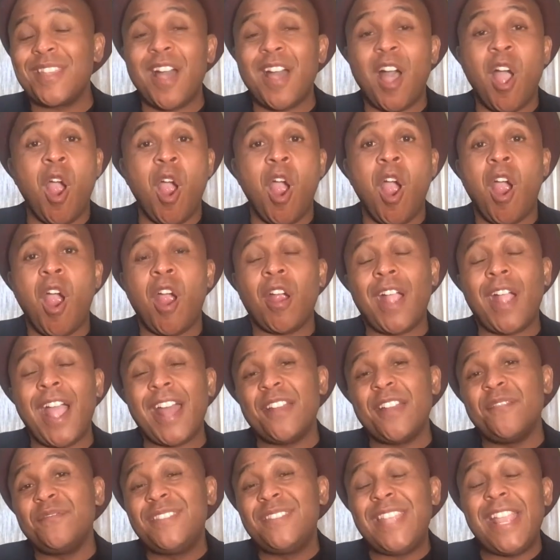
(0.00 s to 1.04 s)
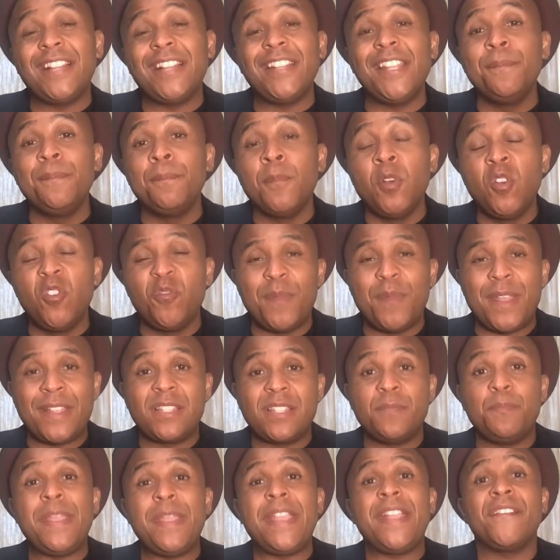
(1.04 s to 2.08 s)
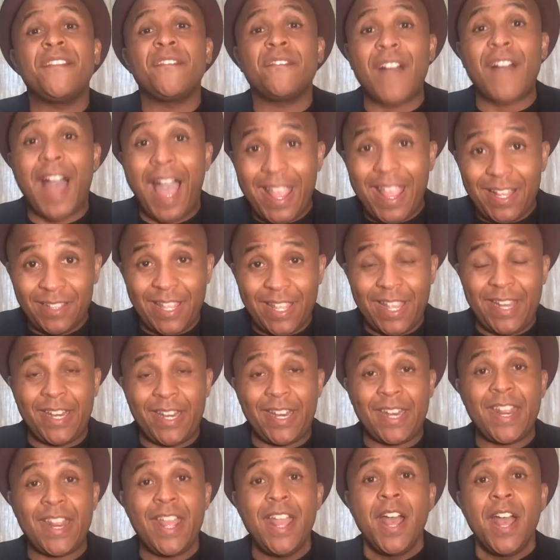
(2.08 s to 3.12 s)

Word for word: our, our, kind of daily movements being violated.